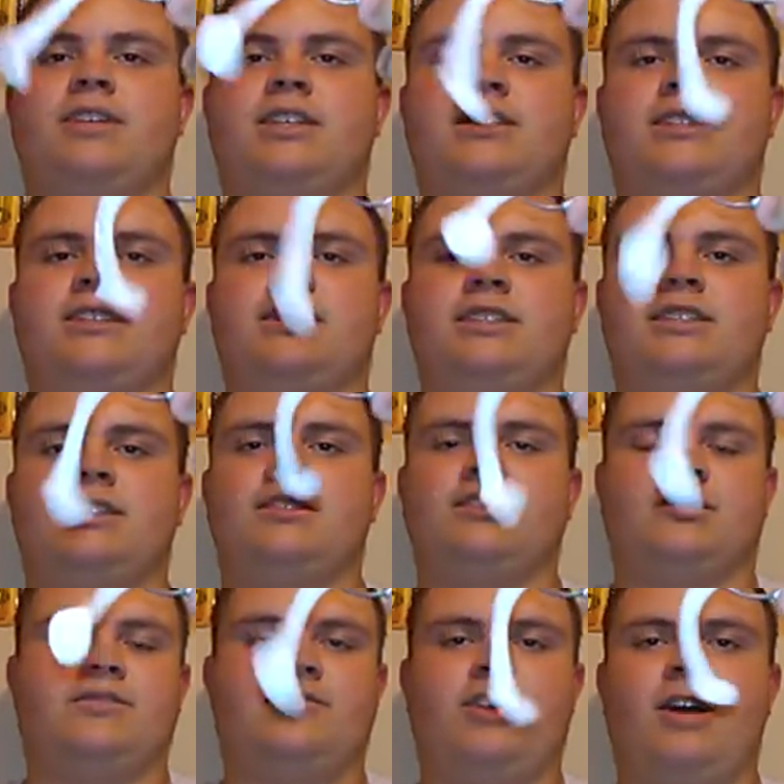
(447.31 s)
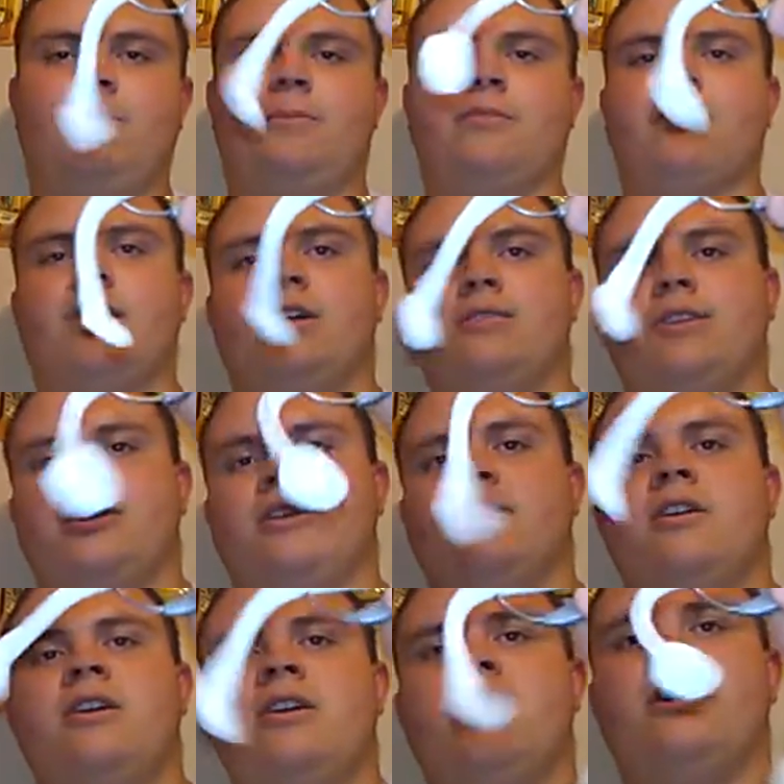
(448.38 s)
You guys can see it just flopping around
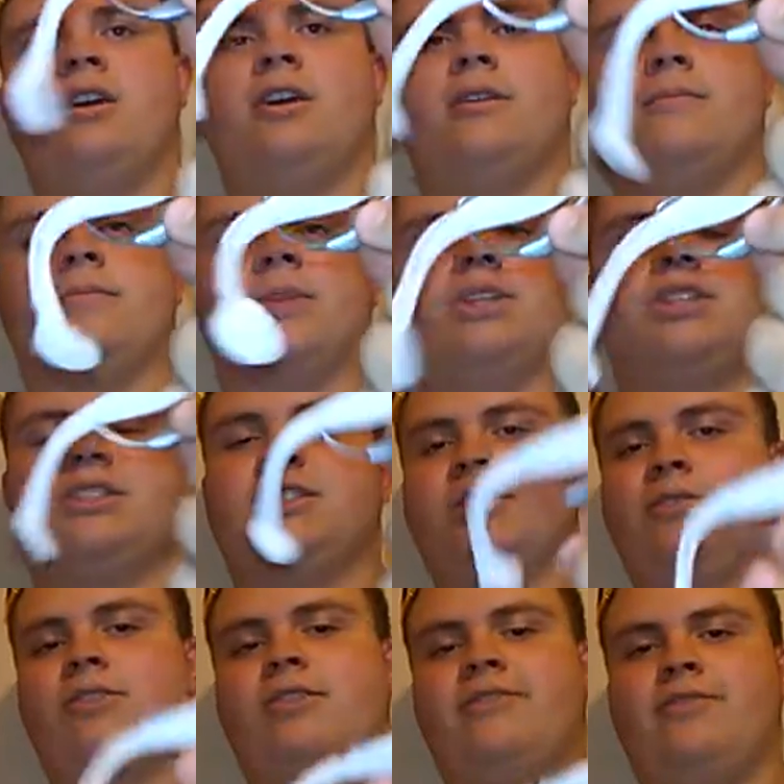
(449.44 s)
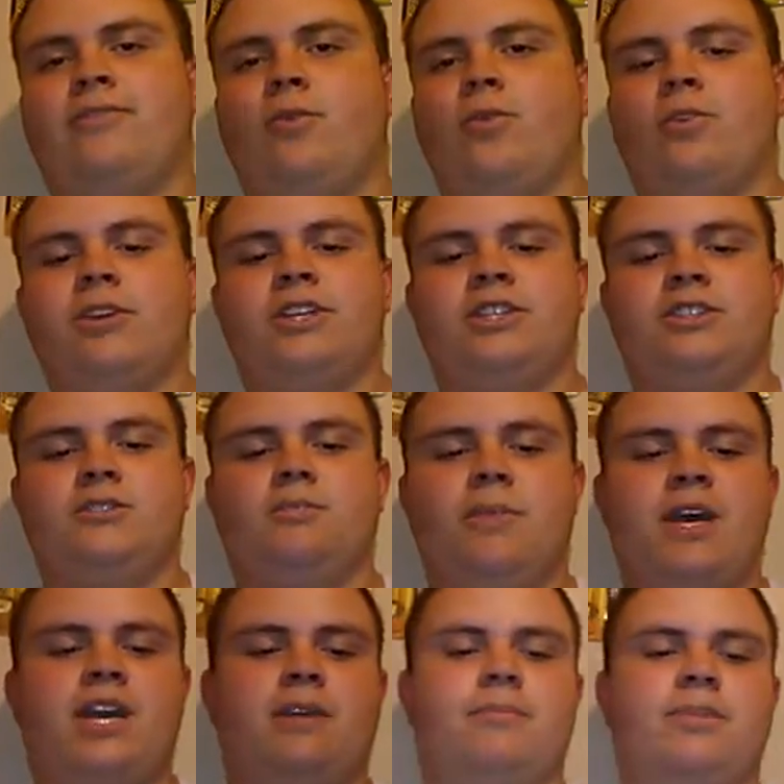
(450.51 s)
there. But this is only a 4-inch
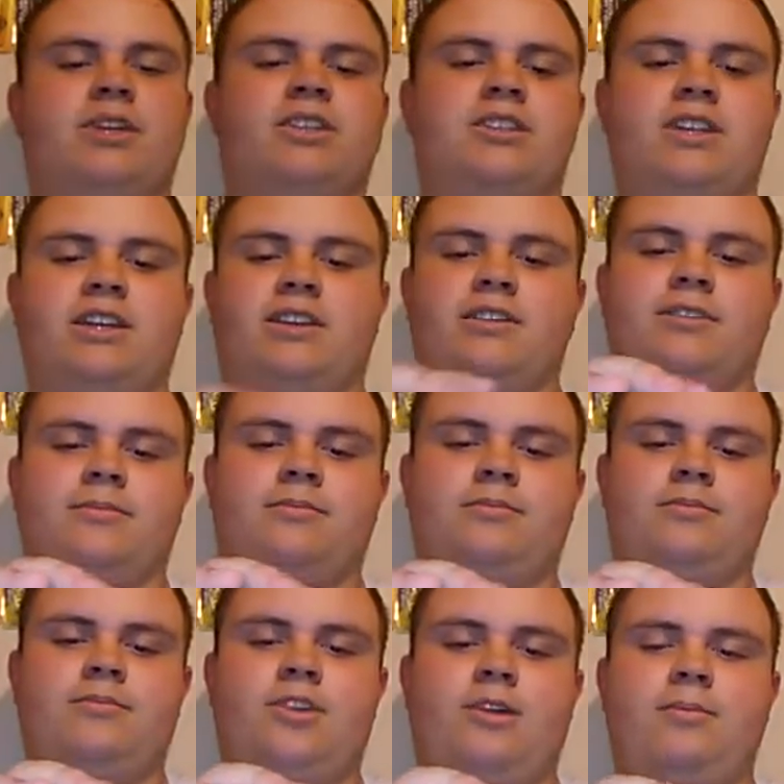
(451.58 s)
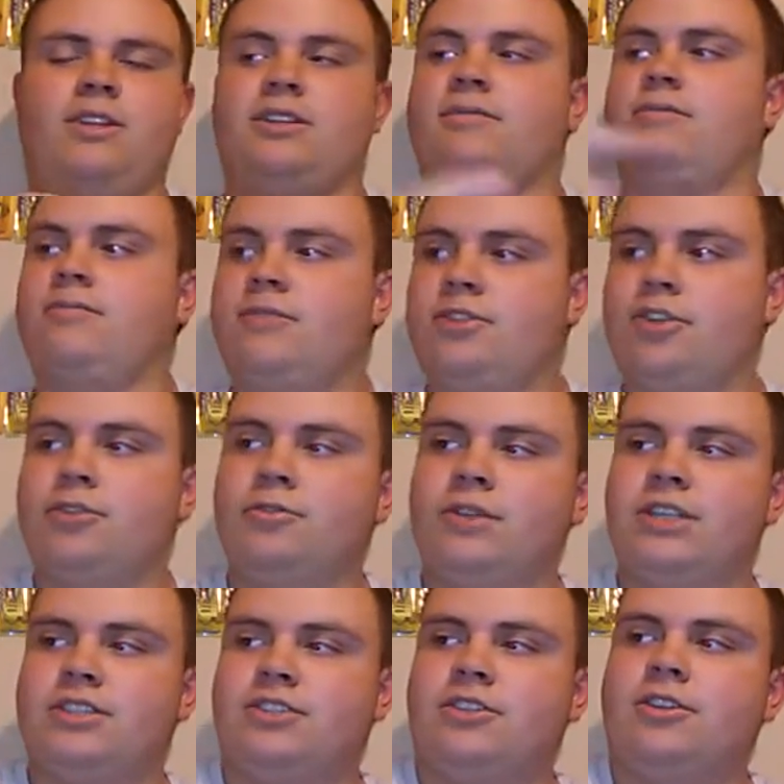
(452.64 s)
bait, but it's like probably a
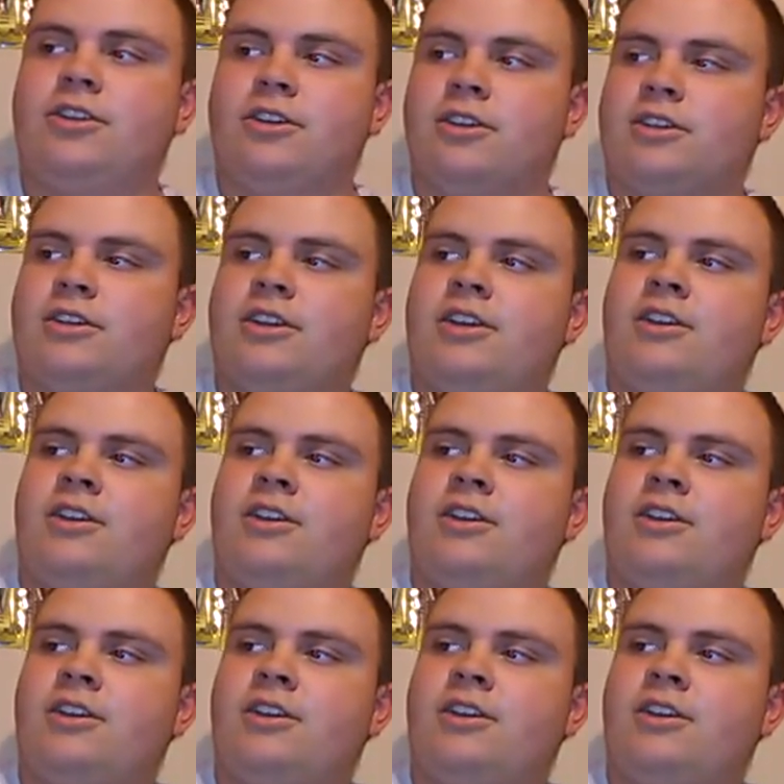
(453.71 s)
2-inch hook.